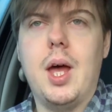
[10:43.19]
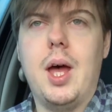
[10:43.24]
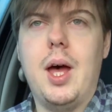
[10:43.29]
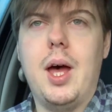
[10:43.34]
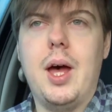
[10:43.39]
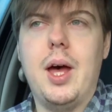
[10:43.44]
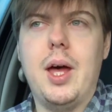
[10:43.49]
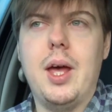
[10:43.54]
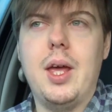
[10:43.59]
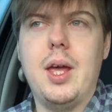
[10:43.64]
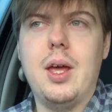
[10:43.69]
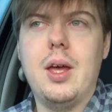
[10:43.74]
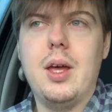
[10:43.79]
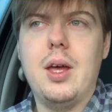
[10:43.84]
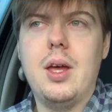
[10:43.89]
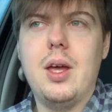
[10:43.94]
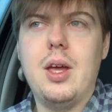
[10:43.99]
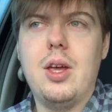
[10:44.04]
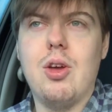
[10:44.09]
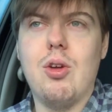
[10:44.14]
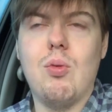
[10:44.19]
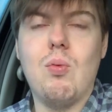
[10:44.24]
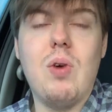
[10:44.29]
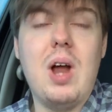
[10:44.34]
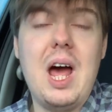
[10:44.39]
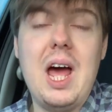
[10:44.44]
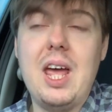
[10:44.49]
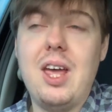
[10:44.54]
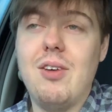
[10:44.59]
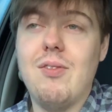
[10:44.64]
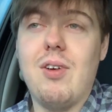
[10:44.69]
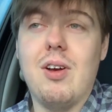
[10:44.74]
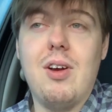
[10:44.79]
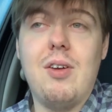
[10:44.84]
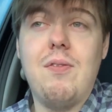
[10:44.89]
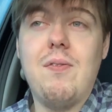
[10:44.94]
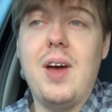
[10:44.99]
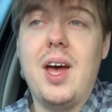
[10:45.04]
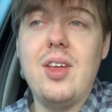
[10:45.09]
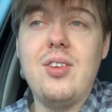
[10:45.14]
I can write
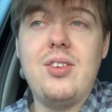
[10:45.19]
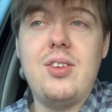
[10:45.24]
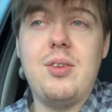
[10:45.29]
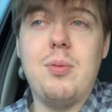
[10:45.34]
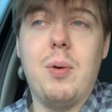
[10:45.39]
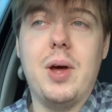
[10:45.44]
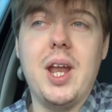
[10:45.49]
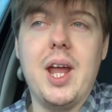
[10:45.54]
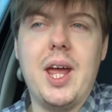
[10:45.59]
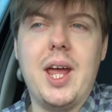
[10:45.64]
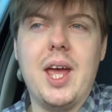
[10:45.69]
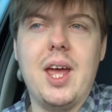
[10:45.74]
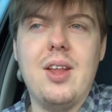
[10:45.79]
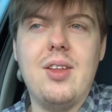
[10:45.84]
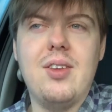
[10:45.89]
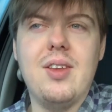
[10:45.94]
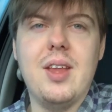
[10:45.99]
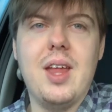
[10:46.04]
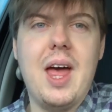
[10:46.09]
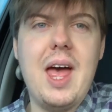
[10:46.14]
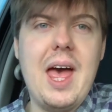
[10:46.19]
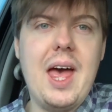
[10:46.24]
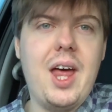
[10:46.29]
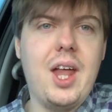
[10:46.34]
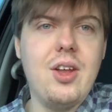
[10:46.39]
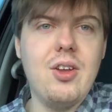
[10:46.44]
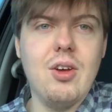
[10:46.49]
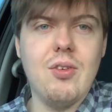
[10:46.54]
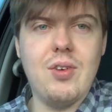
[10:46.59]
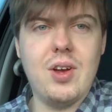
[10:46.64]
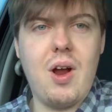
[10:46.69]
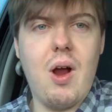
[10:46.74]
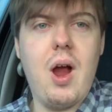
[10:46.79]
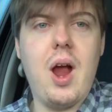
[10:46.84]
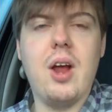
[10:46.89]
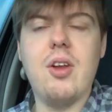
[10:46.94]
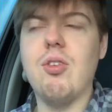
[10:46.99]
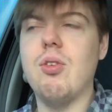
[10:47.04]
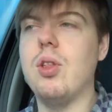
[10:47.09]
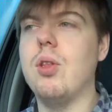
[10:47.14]
very fast when I get into the head of a
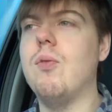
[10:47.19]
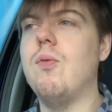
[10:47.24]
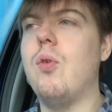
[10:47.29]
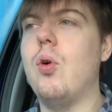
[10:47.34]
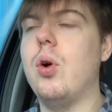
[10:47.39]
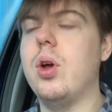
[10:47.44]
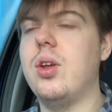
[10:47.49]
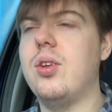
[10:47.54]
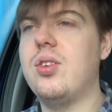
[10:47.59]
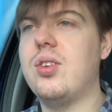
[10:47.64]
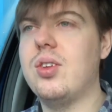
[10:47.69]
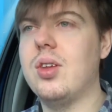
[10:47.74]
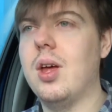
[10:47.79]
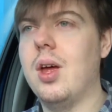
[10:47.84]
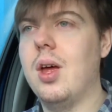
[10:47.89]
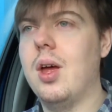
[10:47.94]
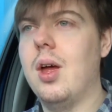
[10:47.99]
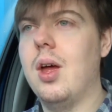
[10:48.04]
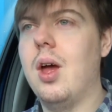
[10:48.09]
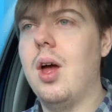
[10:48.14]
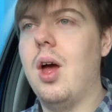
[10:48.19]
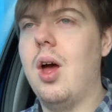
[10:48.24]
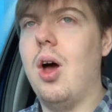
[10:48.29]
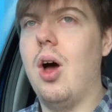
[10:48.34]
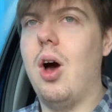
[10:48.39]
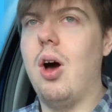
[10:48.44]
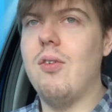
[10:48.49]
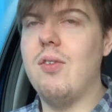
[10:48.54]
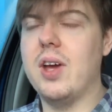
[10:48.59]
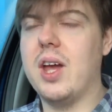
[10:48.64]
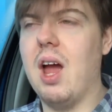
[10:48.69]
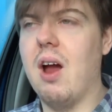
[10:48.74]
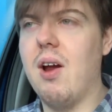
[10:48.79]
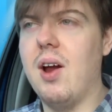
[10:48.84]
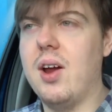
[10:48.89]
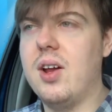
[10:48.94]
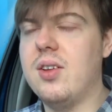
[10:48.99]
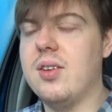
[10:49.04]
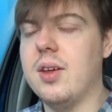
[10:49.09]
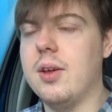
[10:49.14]
character and the voice of a
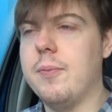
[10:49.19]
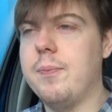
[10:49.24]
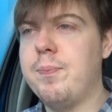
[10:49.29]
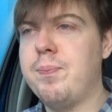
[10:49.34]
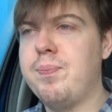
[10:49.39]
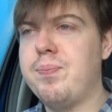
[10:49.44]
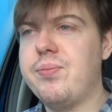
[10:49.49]
character.